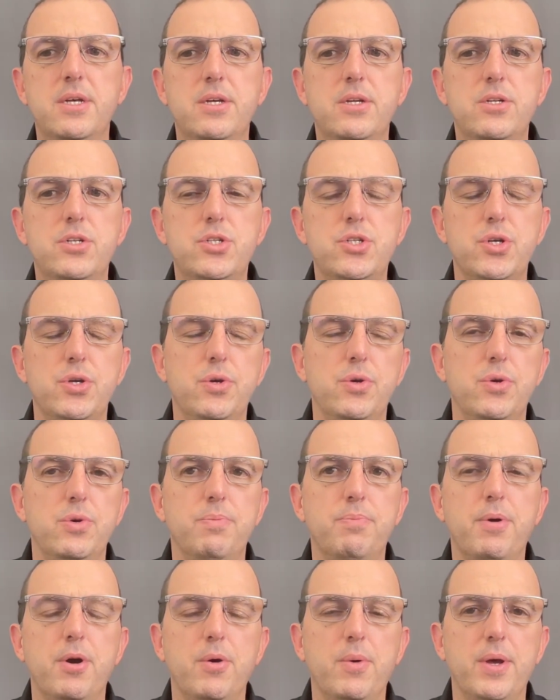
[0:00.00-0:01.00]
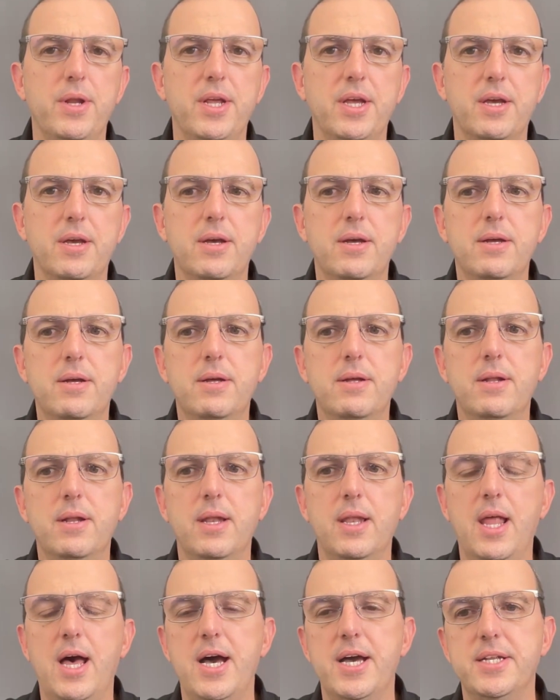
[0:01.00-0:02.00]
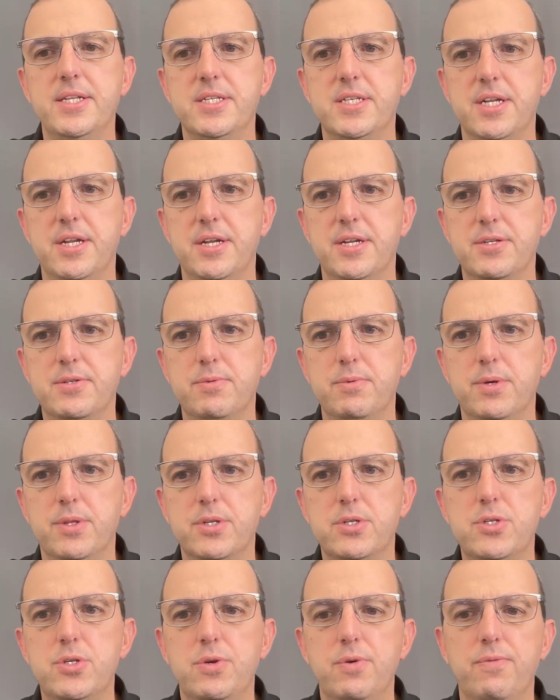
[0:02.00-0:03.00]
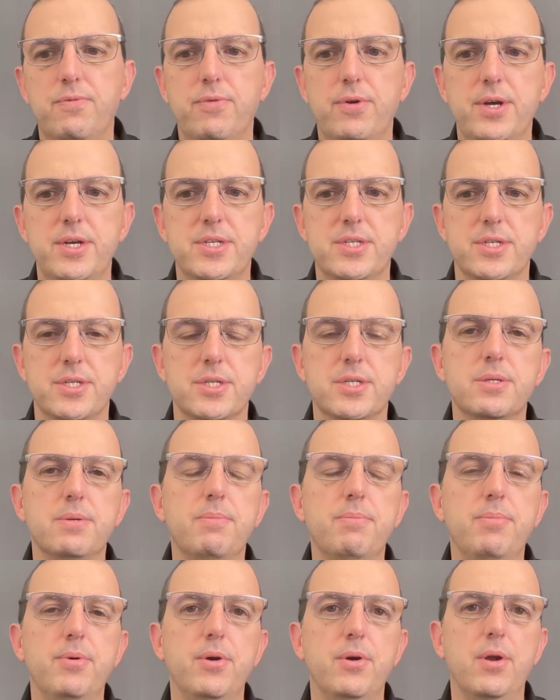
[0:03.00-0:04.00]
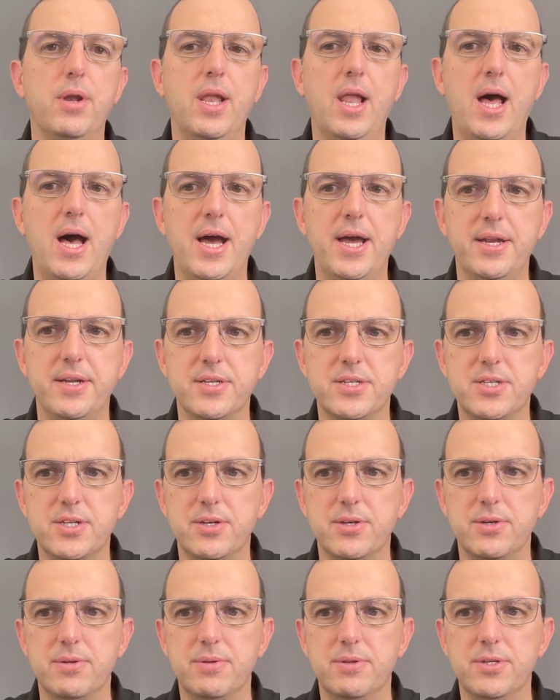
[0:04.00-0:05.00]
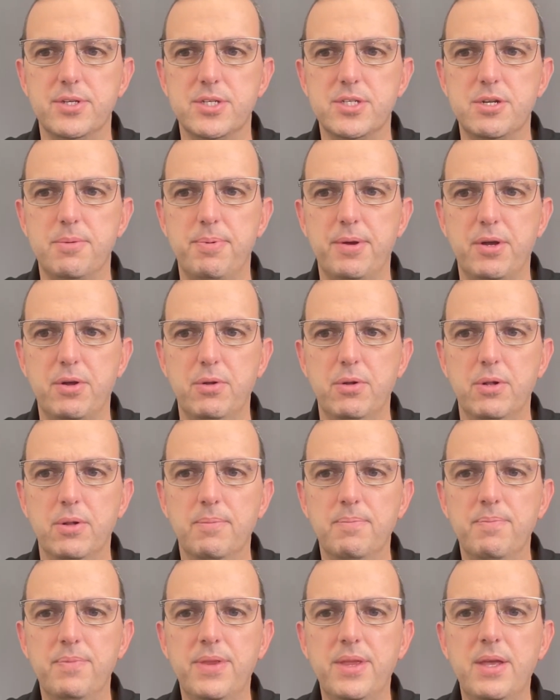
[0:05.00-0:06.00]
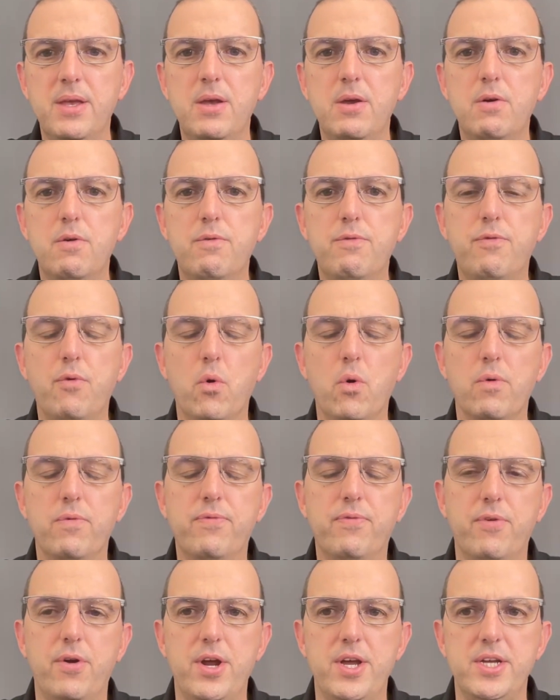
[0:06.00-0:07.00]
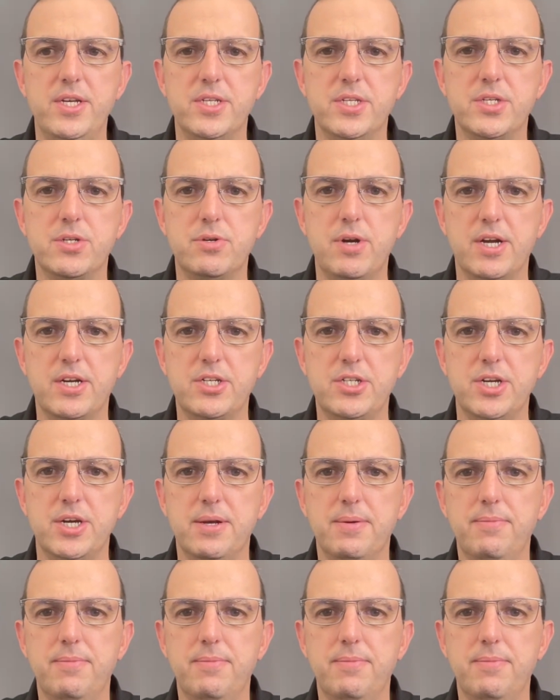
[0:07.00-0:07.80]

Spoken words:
2 poetic lines in it with 2 phrases per line. So this typical 4-phrase structure.